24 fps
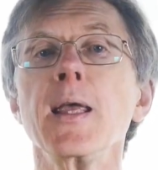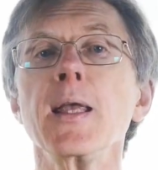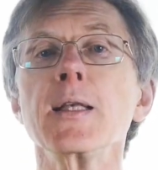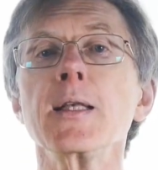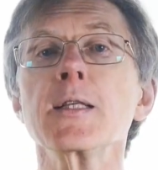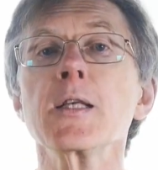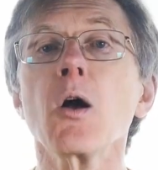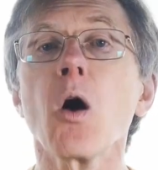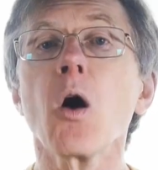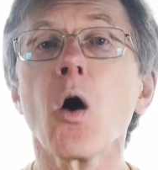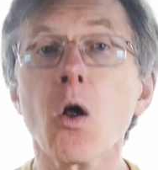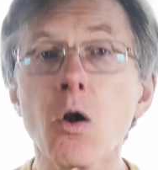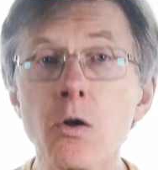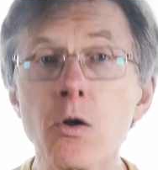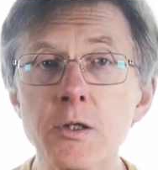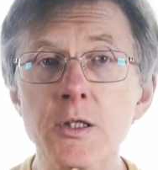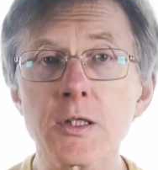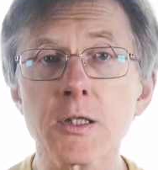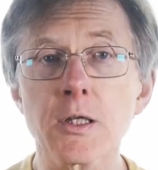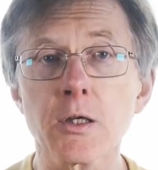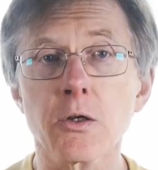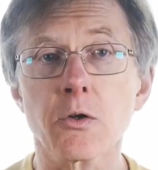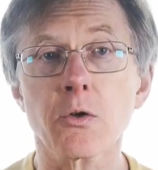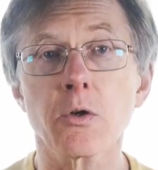is
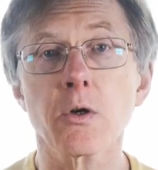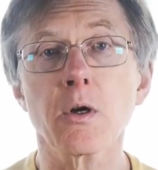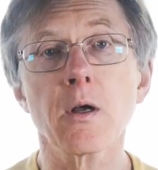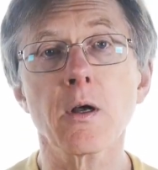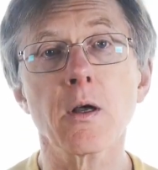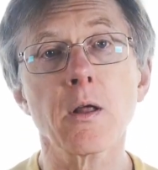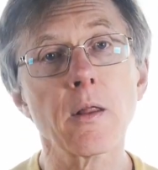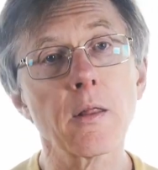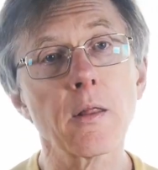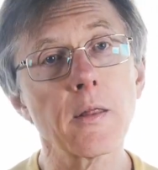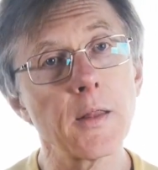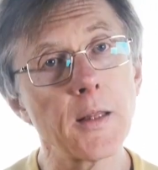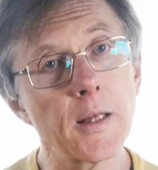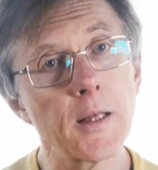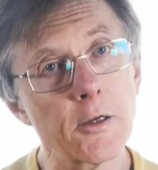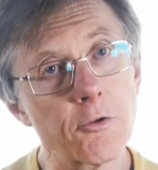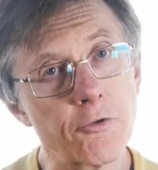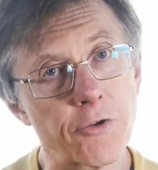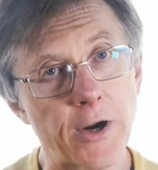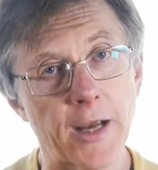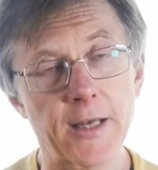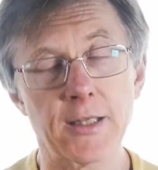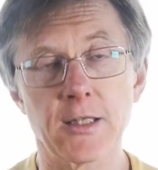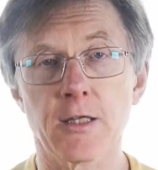also the
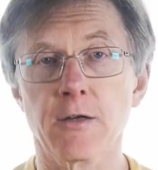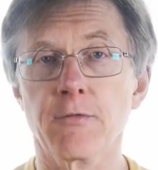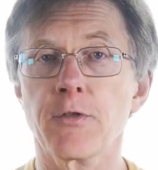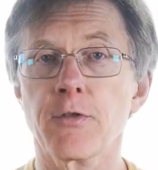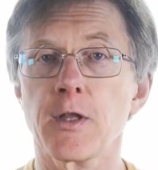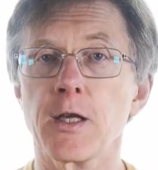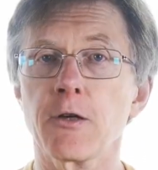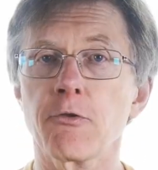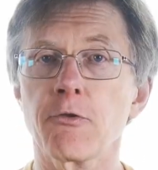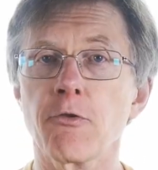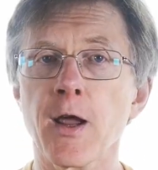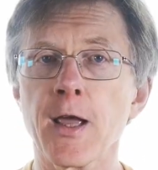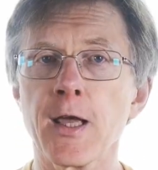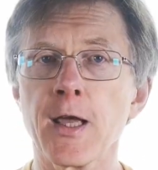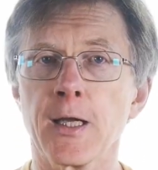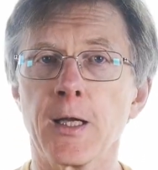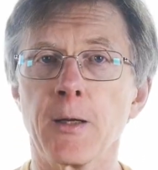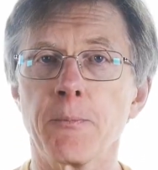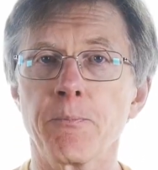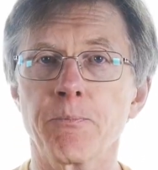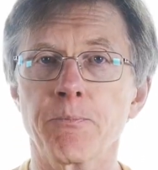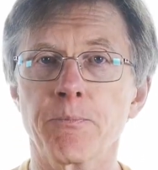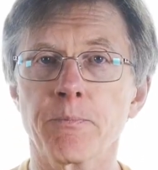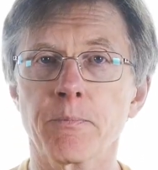address of the
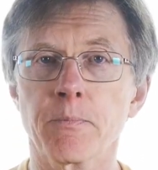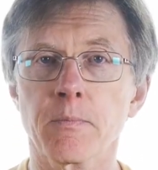array.